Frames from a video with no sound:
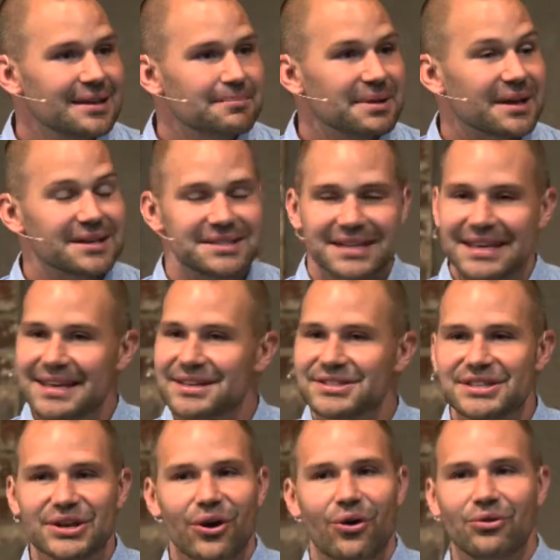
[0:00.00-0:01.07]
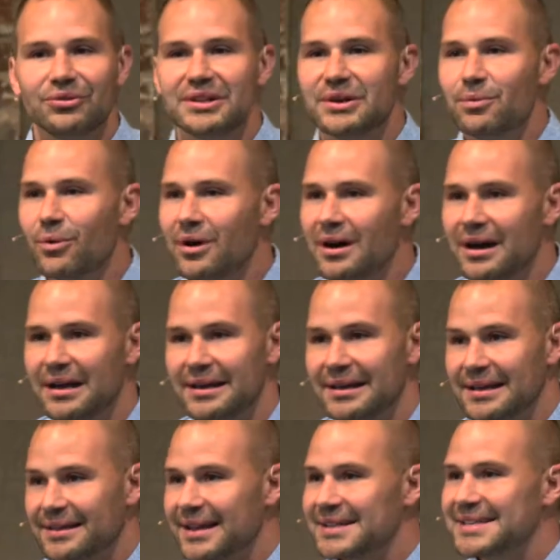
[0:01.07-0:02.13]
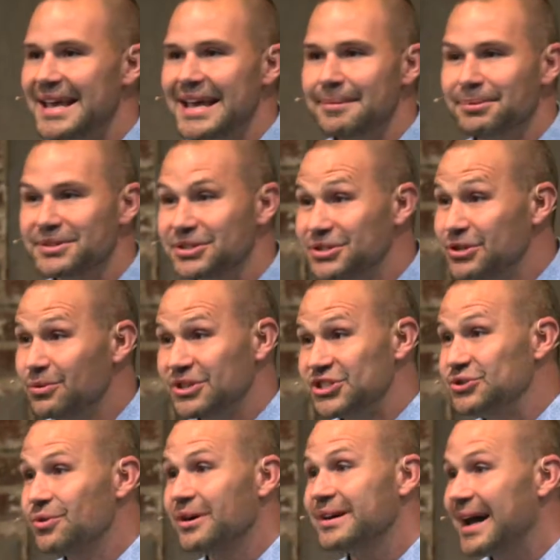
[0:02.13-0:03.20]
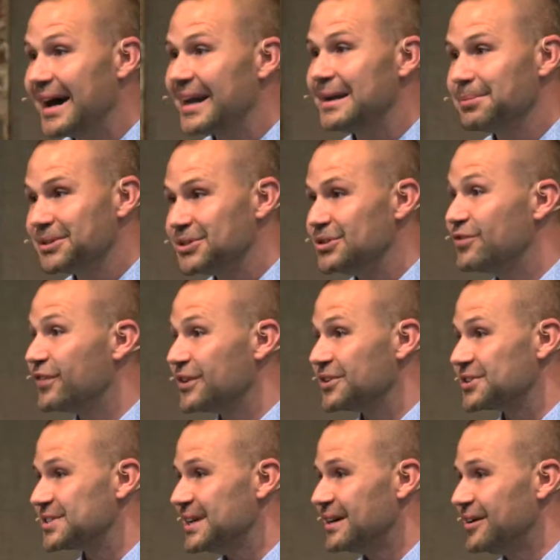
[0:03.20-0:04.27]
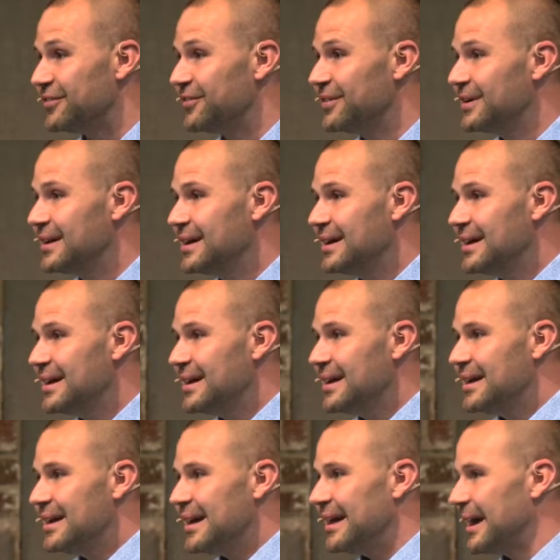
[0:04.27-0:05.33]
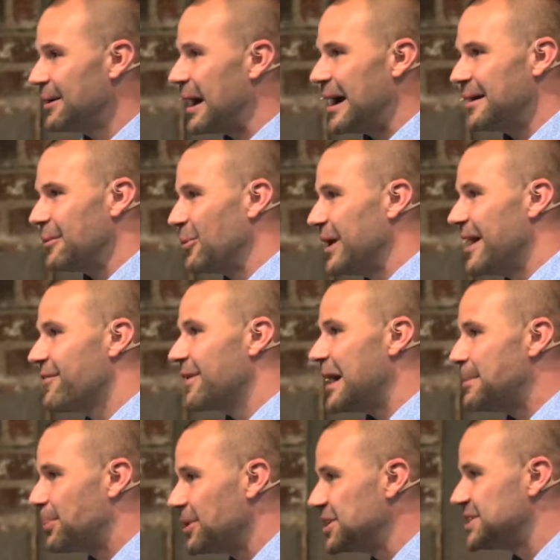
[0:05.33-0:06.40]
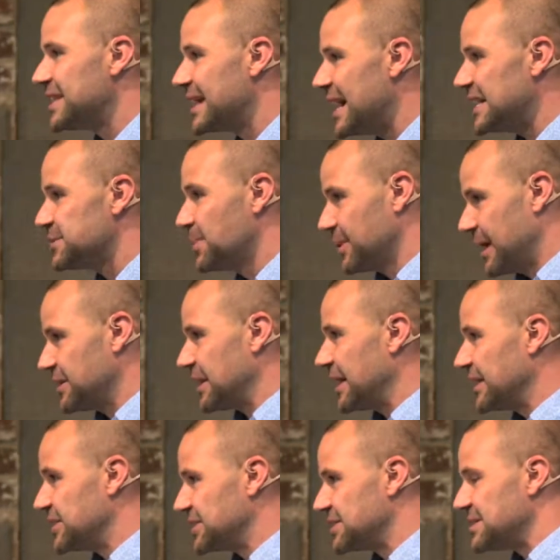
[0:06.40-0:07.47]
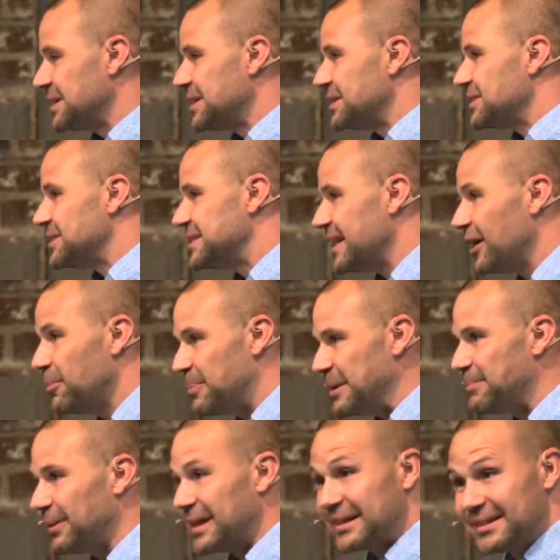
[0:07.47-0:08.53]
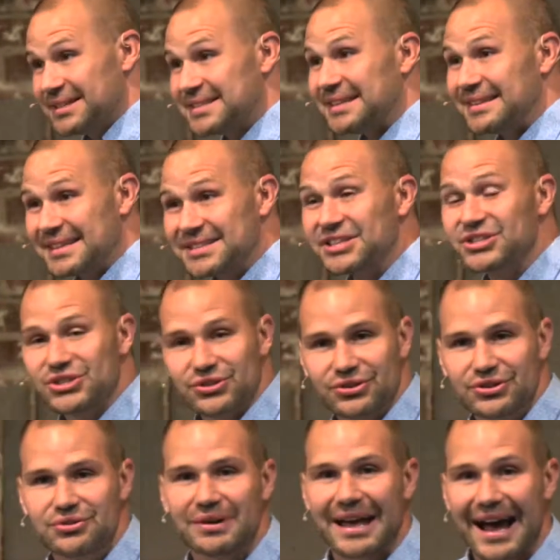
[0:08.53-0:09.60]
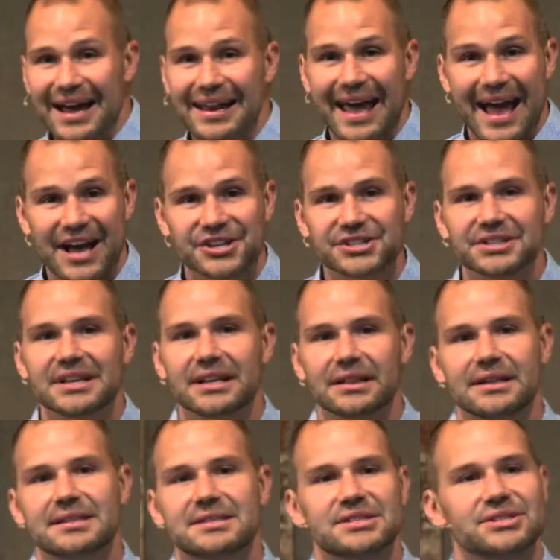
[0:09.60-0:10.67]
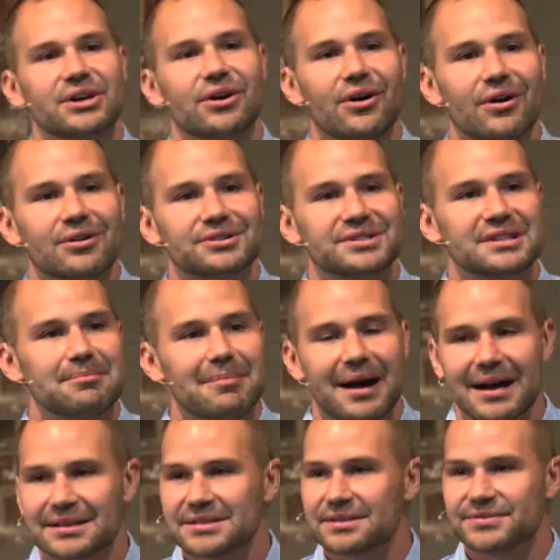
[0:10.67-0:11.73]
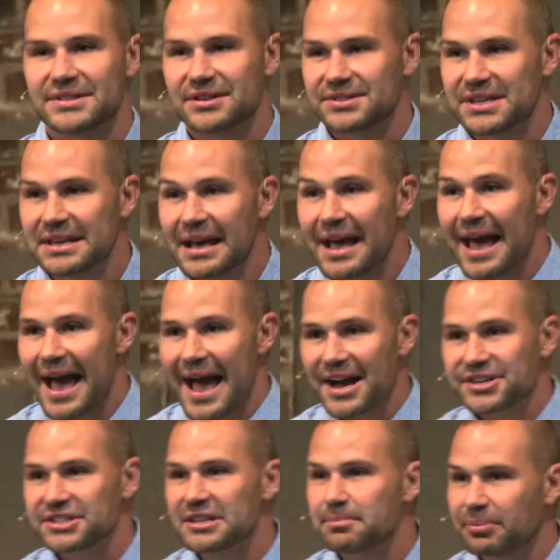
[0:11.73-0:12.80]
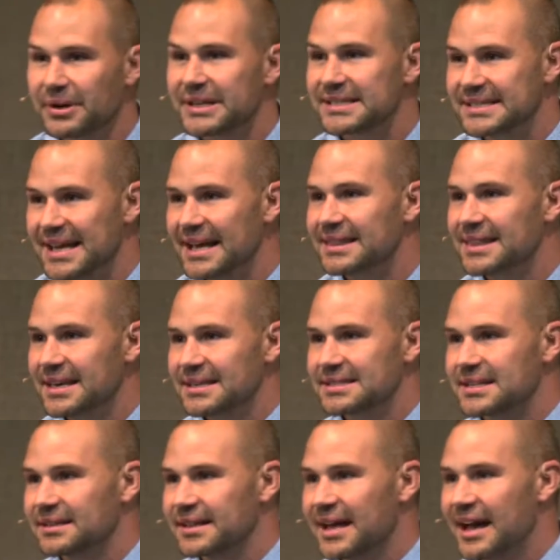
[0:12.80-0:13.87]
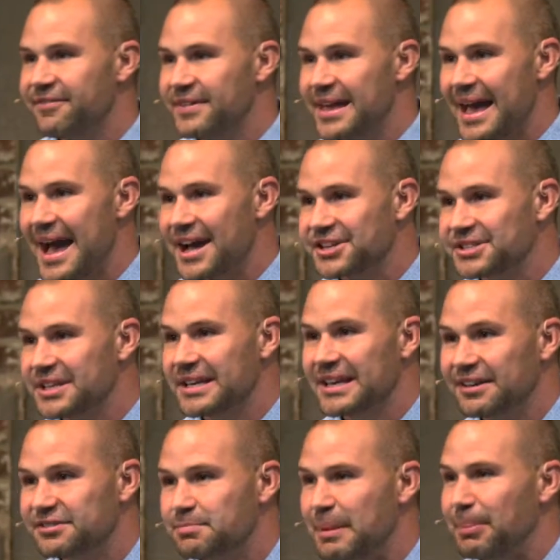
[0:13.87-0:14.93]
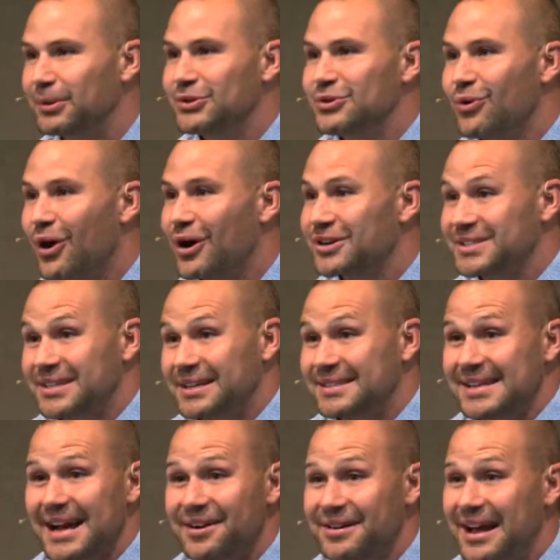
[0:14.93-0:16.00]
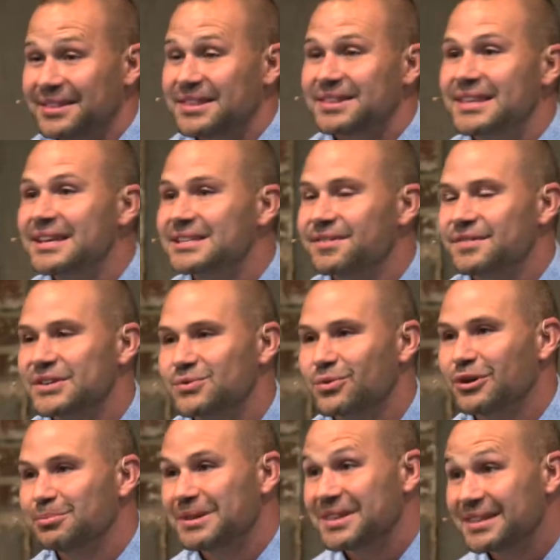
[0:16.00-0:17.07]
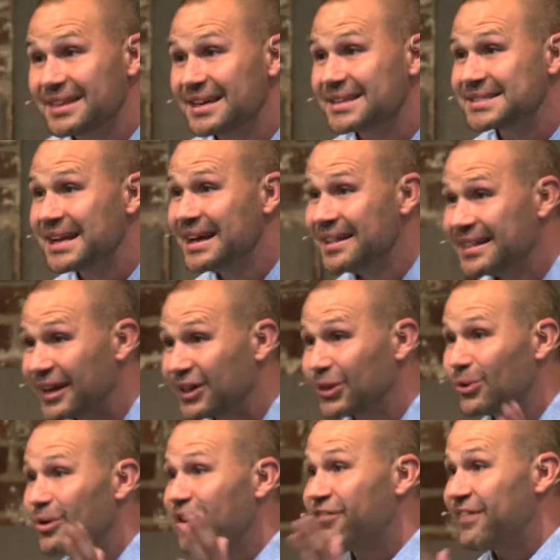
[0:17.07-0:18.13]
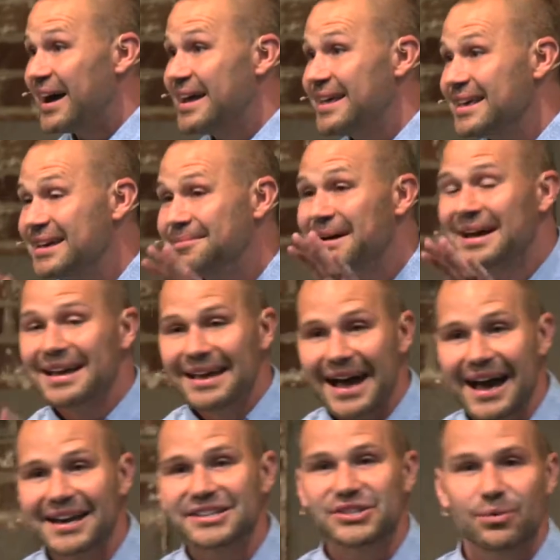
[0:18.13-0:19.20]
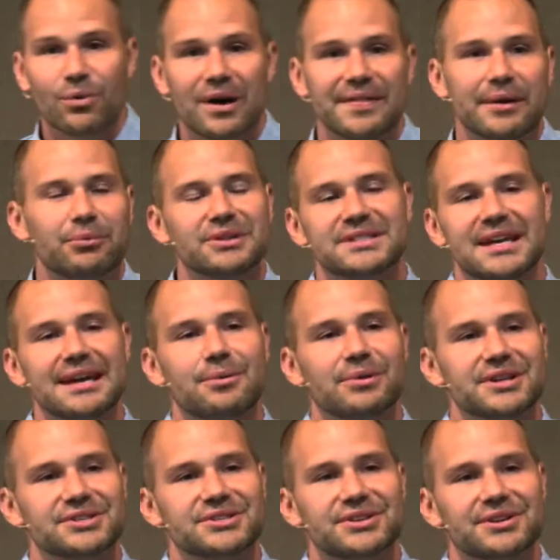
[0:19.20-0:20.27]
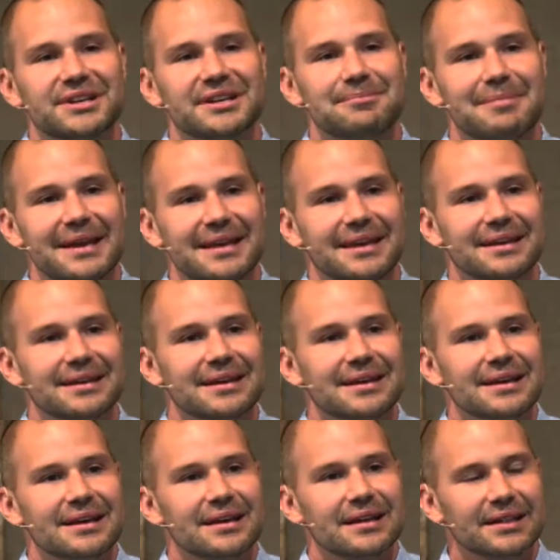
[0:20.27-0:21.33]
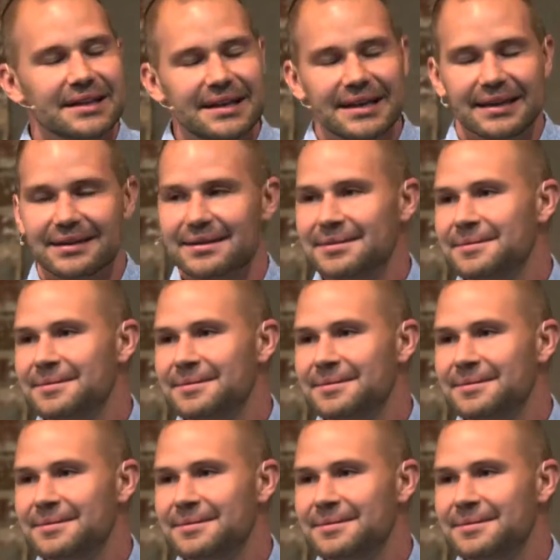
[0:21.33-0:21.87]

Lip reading: Because he is the only one that is able to do what you are not able to do for yourself. And I whenever I preach the gospel, and I just tell people, like, listen, this is true. God actually cleanses the hearts and the minds of sinners. He actually brings dead things to life. He actually gives people new hearts that desire not the things of this world, but the things that glorify him. God is the one that will take what is dirty and make it clean.